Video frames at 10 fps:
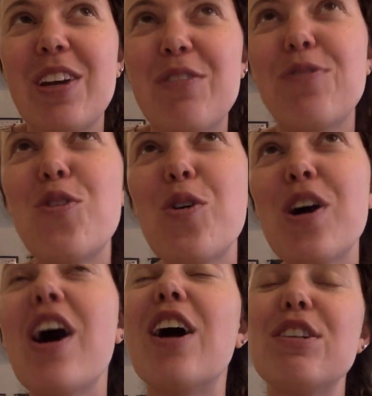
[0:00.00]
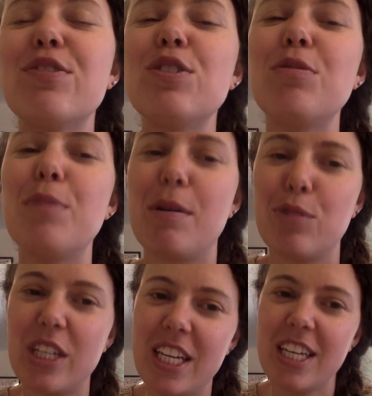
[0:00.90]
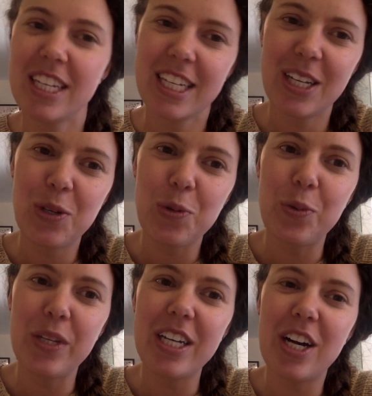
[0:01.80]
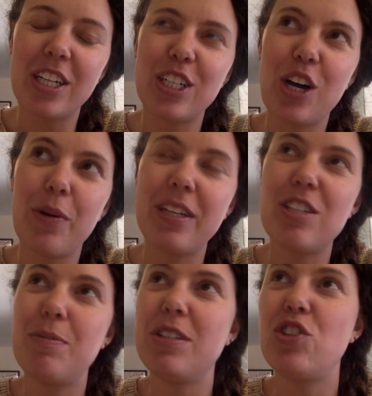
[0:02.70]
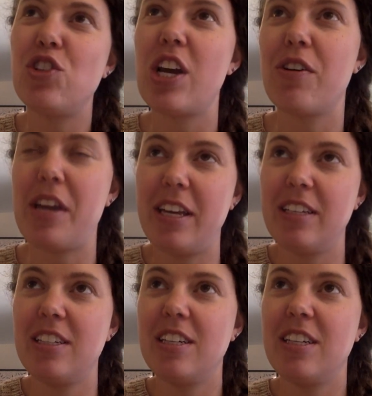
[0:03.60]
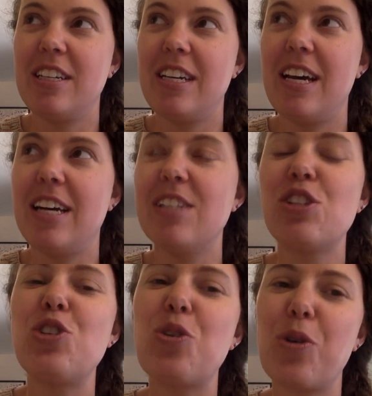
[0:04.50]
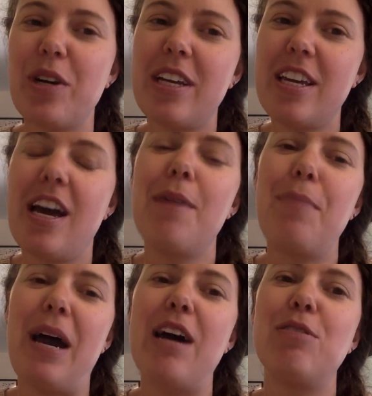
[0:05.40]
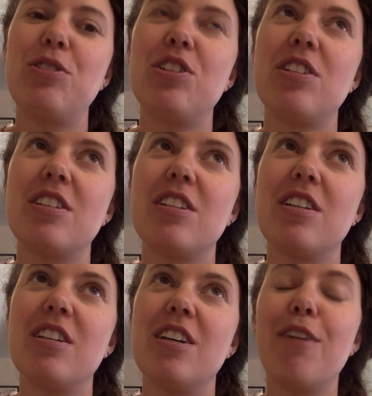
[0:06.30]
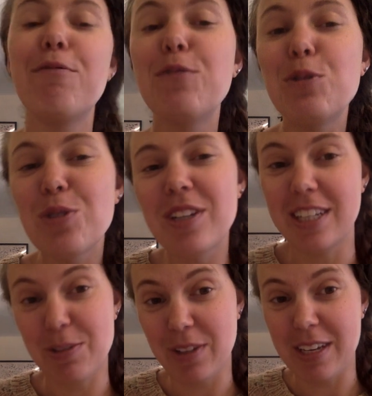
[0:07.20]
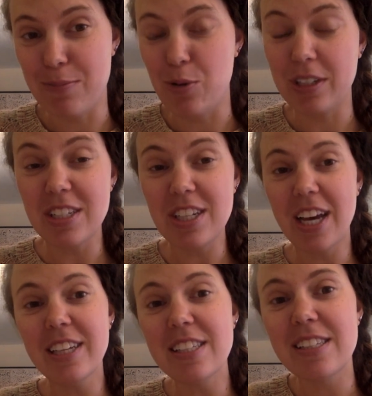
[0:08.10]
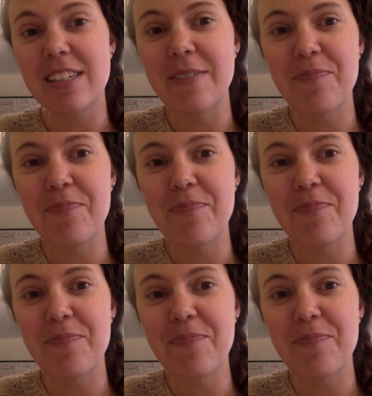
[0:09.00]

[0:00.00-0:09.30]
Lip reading: for our food memory, we are going to be sharing a story about a food that's really important to us.